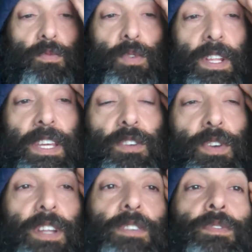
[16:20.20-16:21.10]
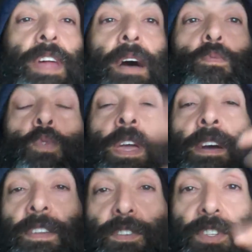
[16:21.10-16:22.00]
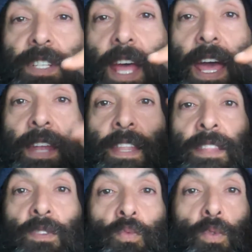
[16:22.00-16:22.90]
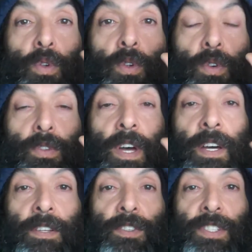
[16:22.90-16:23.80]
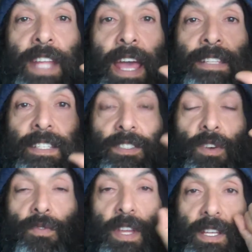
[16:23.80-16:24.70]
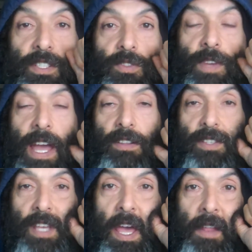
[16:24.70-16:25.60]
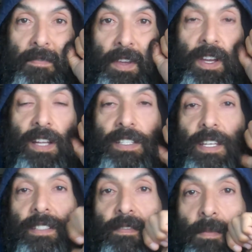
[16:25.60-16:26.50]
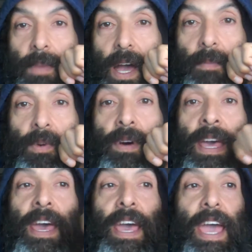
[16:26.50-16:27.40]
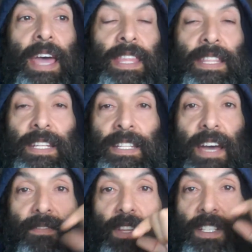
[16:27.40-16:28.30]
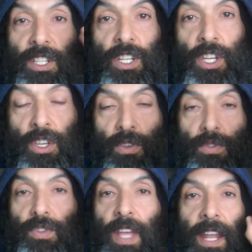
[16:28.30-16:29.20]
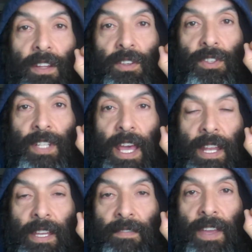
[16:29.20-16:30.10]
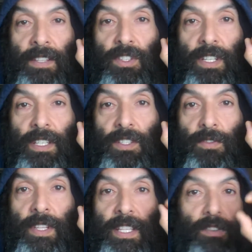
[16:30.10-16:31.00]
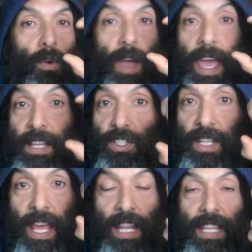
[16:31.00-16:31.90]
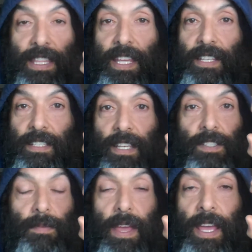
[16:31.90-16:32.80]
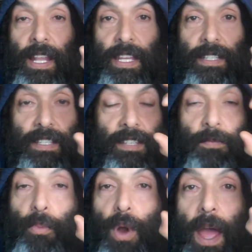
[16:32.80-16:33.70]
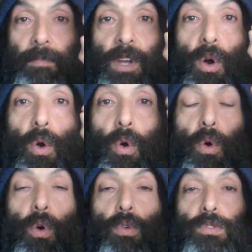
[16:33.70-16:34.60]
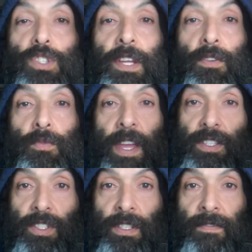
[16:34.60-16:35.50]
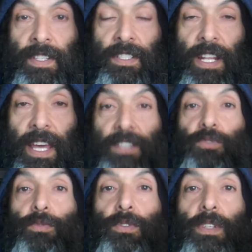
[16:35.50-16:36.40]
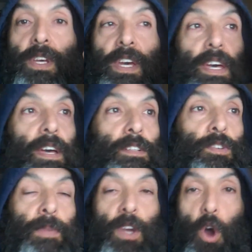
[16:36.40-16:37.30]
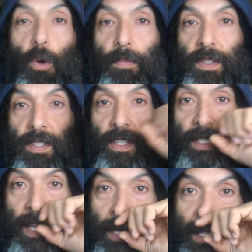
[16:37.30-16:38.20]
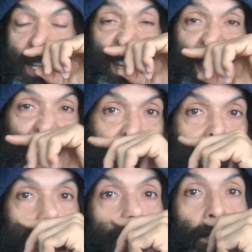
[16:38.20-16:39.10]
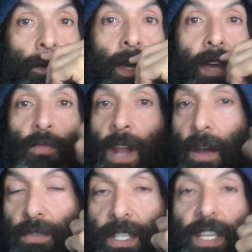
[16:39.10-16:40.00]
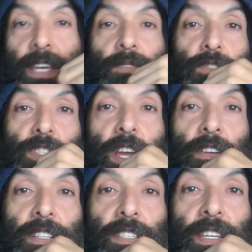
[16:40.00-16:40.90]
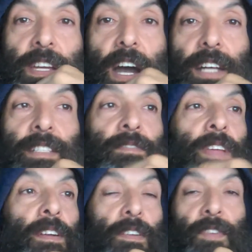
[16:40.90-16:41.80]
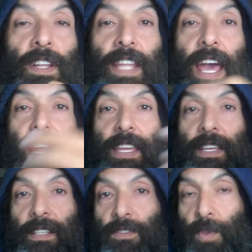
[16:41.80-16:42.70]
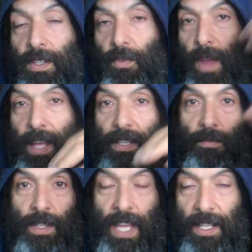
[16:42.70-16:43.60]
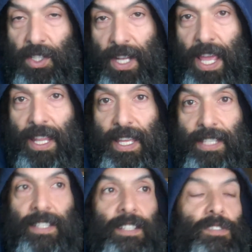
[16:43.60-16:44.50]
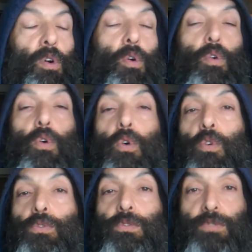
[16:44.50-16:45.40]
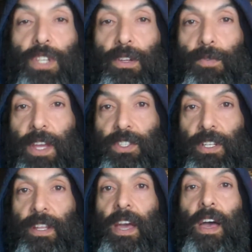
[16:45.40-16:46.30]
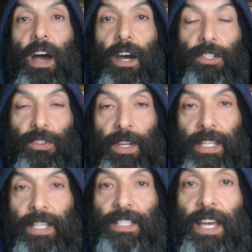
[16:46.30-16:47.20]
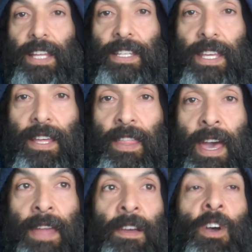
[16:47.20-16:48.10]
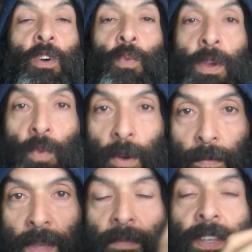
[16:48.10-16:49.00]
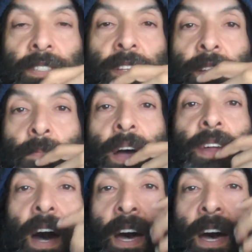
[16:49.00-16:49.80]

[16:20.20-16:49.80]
really critical that we understand that the world understands its own history outside of the context of the Bible and that the devil is going to use that understanding of ancient history. This whole ancient alien things has aliens has primed a whole generation of intellectuals to be open to this idea. Okay, when I was a kid, it was Chariots of the Gods, and Erich von Däniken is resurrected with Ancient Aliens, and it's a whole new generation ushering in this idea that we will be visited by the